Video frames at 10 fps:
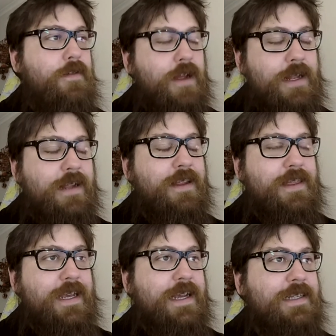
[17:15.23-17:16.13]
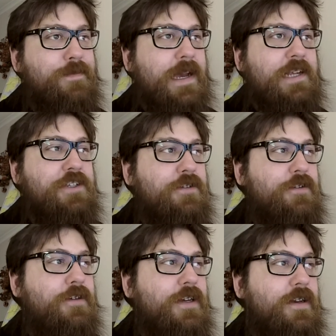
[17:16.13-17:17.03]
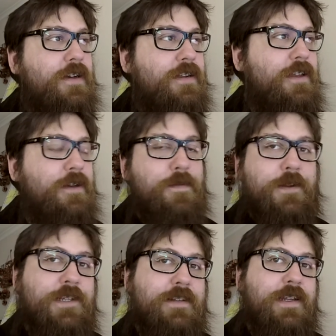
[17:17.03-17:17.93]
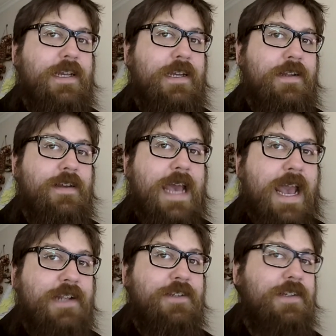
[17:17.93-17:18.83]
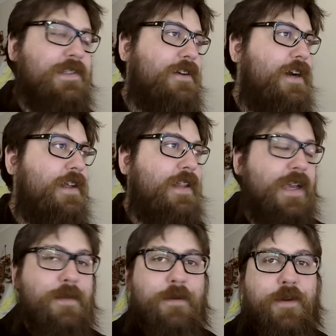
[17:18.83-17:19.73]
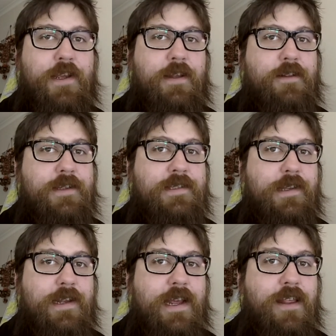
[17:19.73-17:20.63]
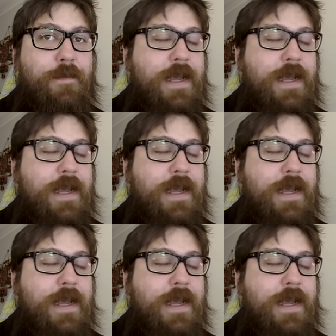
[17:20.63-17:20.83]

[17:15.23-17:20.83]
another thing is, make sure that your project lead and your designer, they're going to be working closely together.